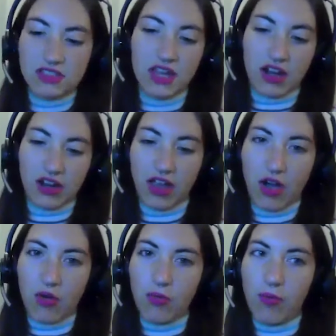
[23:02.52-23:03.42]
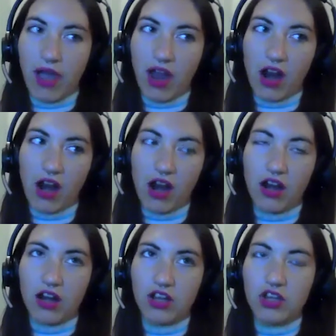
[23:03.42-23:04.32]
a scenario
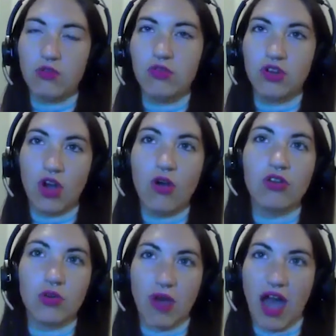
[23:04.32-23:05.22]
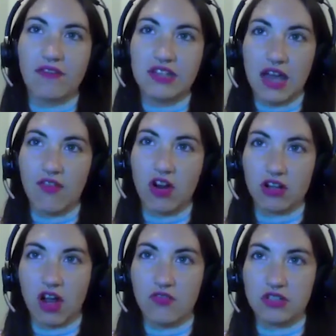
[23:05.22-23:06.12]
where you know you have to have a
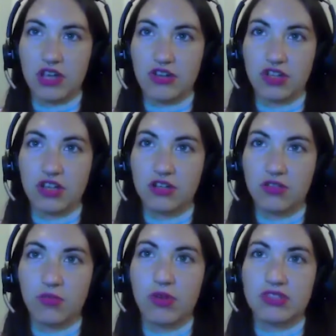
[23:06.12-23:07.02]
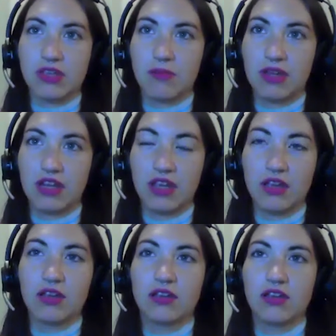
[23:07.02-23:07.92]
hard conversation with
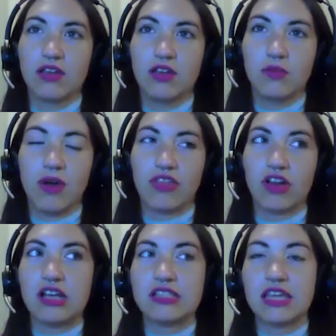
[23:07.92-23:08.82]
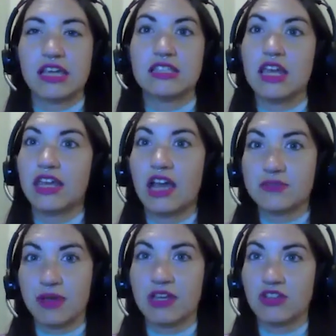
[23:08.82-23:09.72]
somebody, whether it's like setting
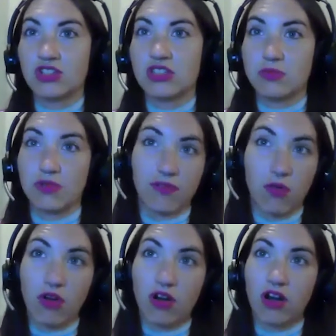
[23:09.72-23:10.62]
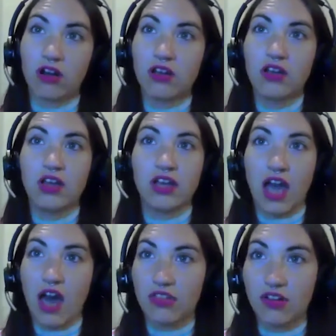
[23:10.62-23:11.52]
expectations before a mm-hmm.
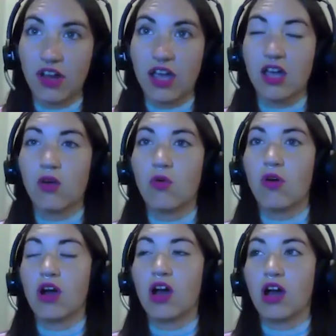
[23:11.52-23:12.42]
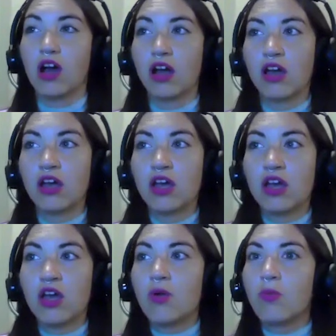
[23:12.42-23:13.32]
gathering mm-hmm. or
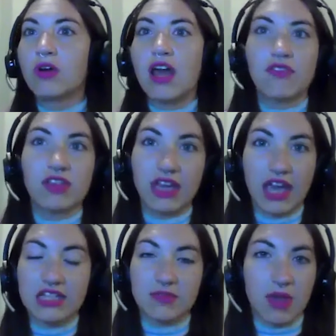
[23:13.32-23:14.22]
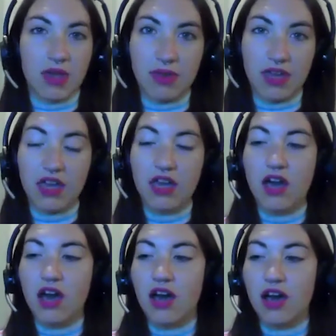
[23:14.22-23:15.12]
whatever the case may be,
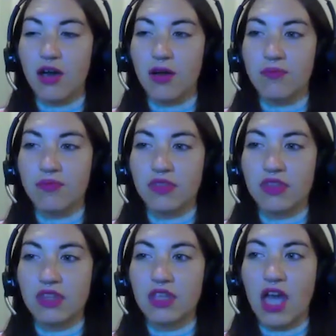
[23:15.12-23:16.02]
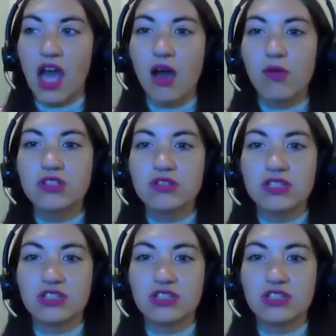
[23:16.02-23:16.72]
um, how would you